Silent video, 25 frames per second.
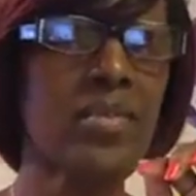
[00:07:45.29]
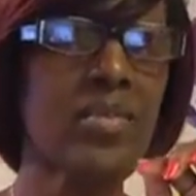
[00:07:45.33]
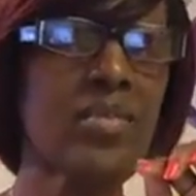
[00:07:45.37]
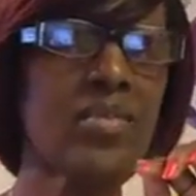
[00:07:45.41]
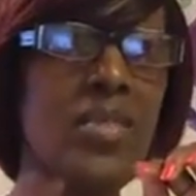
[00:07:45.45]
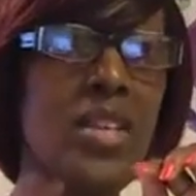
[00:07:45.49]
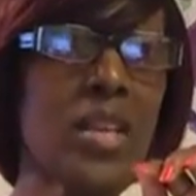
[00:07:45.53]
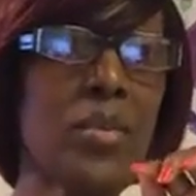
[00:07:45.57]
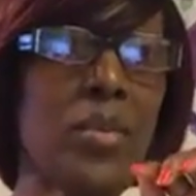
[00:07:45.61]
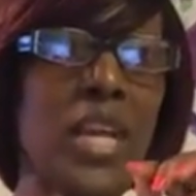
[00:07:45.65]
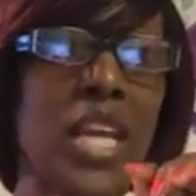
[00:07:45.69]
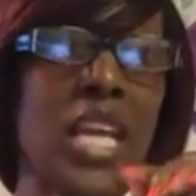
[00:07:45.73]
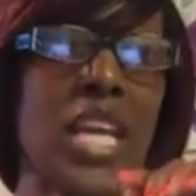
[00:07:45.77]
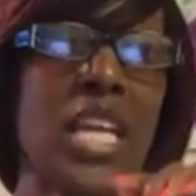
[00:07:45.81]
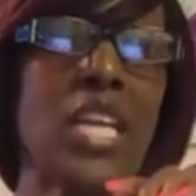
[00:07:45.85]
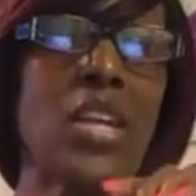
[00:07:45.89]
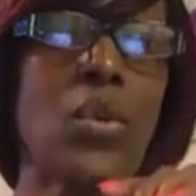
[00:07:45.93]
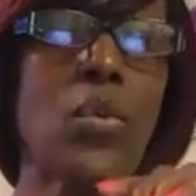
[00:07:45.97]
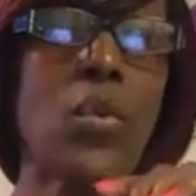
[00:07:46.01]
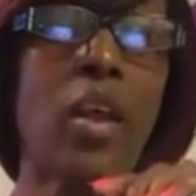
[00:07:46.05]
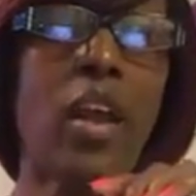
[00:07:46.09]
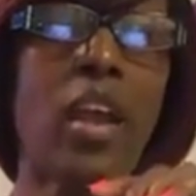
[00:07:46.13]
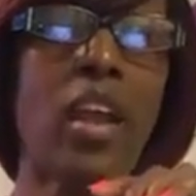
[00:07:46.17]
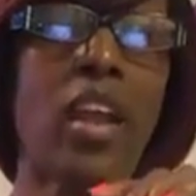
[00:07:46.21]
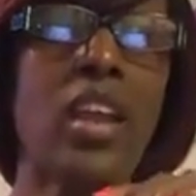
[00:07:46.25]
But
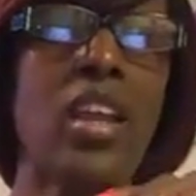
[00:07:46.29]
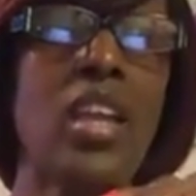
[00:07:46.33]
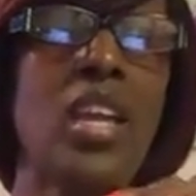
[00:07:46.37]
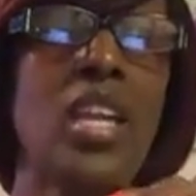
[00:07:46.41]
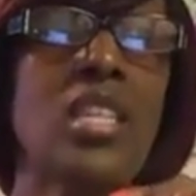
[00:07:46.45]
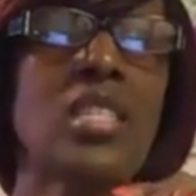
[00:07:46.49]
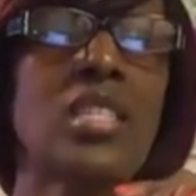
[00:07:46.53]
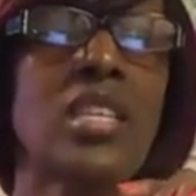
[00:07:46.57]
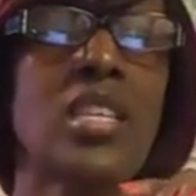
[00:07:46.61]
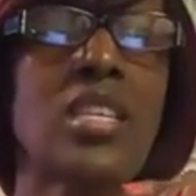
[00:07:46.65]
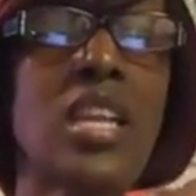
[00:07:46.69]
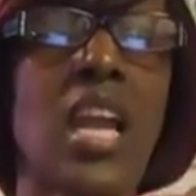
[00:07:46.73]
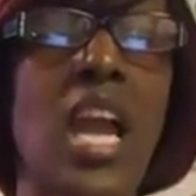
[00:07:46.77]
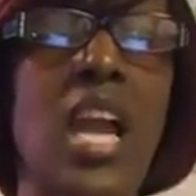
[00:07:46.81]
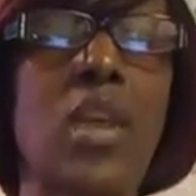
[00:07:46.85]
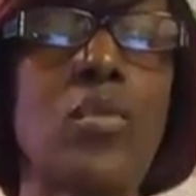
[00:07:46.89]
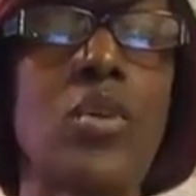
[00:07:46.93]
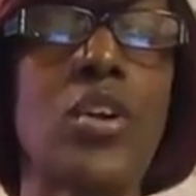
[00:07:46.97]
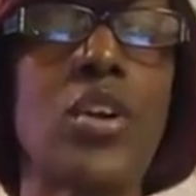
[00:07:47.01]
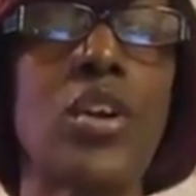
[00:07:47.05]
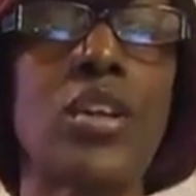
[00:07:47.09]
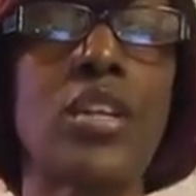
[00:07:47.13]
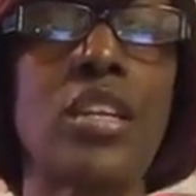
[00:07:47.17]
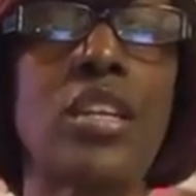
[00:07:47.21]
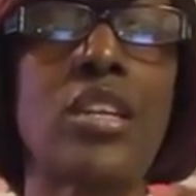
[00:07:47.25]
anyway, tonight we're
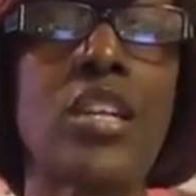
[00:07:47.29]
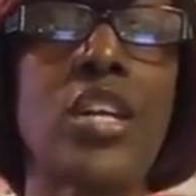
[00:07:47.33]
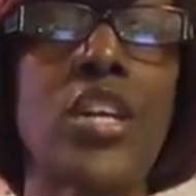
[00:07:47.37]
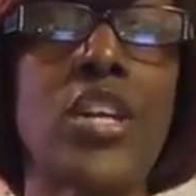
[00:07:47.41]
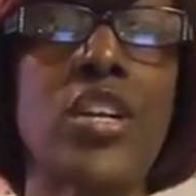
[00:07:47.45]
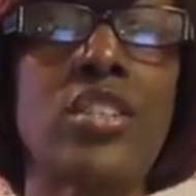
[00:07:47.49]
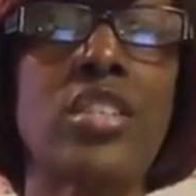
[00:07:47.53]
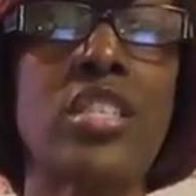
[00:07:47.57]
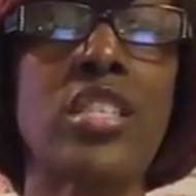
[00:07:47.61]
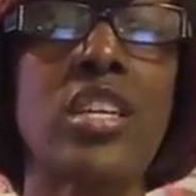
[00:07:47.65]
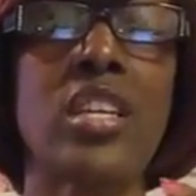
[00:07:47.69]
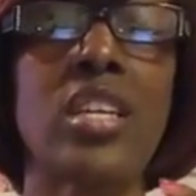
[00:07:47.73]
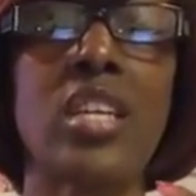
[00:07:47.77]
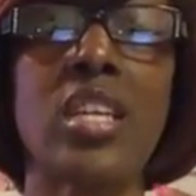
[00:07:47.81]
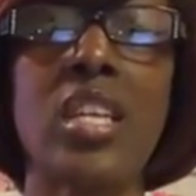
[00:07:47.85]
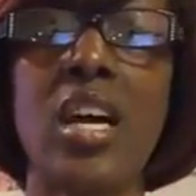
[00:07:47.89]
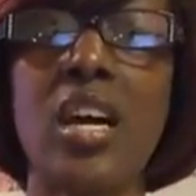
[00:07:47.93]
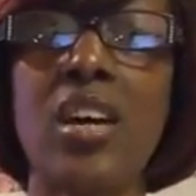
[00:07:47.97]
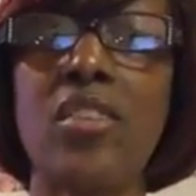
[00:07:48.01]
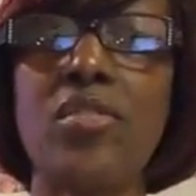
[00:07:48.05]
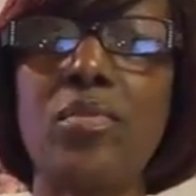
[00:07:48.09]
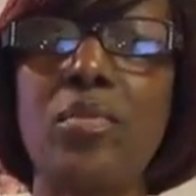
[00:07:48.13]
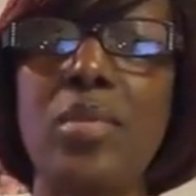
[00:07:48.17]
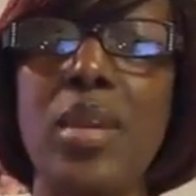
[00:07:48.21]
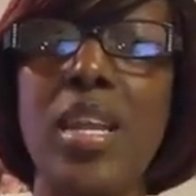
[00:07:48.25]
going to learn to
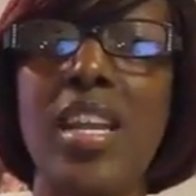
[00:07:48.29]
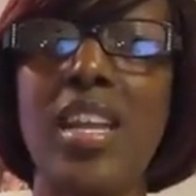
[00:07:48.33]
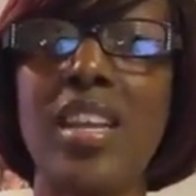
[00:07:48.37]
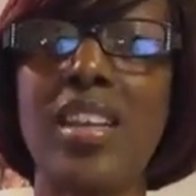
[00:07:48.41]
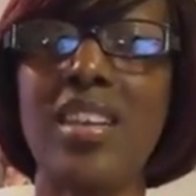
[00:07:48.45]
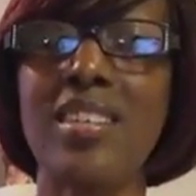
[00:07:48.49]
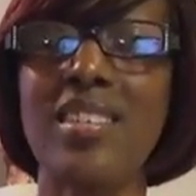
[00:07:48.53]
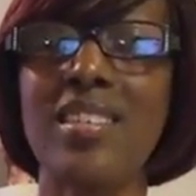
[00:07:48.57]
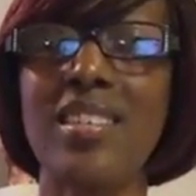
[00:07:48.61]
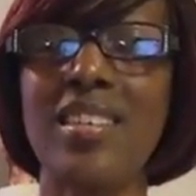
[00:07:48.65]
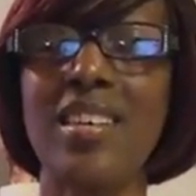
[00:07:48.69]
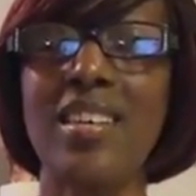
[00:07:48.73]
love me.